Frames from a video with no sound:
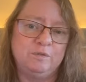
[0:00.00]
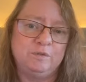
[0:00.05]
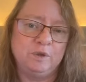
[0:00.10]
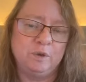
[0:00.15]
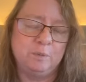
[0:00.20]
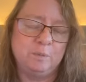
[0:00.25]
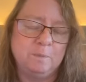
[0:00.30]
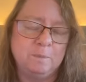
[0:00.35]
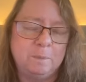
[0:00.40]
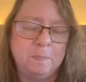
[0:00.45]
of
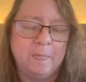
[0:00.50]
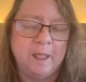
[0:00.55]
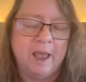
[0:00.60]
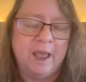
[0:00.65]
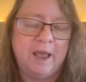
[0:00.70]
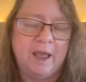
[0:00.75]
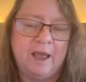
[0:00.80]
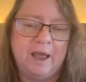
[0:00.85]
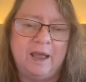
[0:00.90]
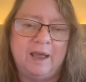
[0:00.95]
you.
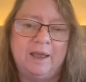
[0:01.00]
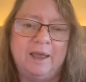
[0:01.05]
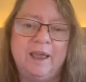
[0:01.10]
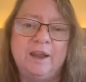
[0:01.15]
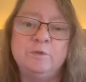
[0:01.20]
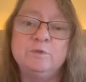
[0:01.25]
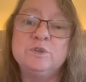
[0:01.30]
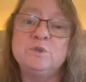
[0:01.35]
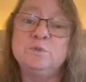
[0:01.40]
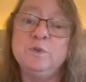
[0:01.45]
Uh,
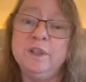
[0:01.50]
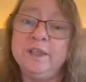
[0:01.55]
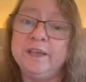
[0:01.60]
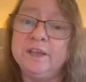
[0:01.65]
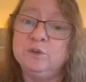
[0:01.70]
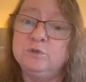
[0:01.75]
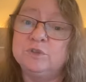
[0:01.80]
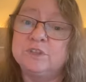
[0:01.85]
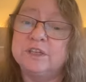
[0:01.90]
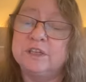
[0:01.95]
and it was really
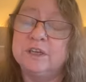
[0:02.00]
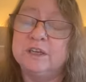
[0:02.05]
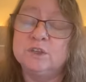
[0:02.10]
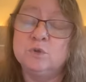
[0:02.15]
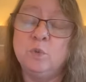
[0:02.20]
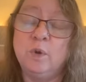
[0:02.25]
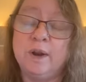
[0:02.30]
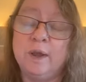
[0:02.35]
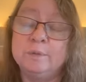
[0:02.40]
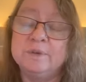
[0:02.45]
interesting
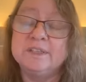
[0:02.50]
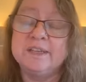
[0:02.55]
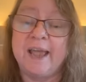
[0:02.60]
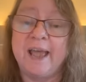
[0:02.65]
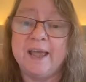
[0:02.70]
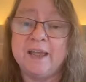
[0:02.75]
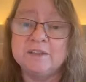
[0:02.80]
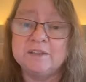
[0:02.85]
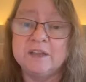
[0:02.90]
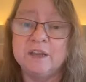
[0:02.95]
because what I was
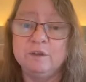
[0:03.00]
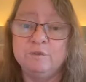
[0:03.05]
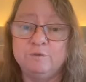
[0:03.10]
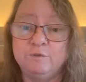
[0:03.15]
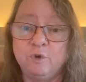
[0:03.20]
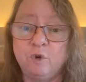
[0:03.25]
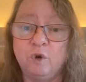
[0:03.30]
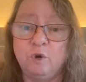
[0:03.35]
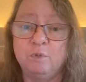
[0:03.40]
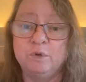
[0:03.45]
asking
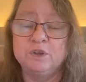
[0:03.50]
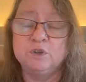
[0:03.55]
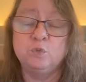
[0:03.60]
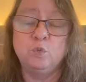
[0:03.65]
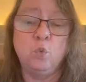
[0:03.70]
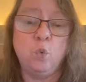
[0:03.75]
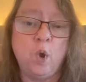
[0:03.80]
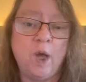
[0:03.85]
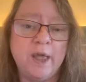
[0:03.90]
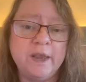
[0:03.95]
for was
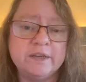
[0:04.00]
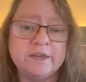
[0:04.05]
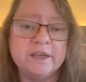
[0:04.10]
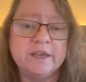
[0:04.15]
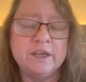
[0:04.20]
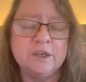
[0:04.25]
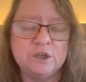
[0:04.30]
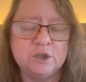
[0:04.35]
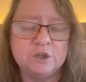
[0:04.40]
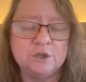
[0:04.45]
what
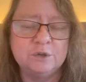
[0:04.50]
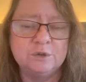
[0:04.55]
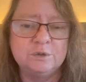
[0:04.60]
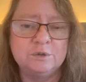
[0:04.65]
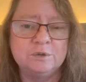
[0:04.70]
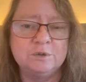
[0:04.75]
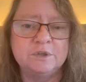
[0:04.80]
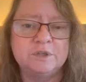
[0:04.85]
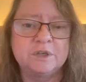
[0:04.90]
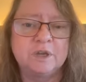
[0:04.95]

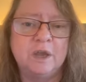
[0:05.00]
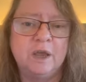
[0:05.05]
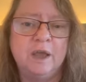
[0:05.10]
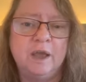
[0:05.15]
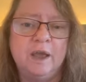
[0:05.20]
issues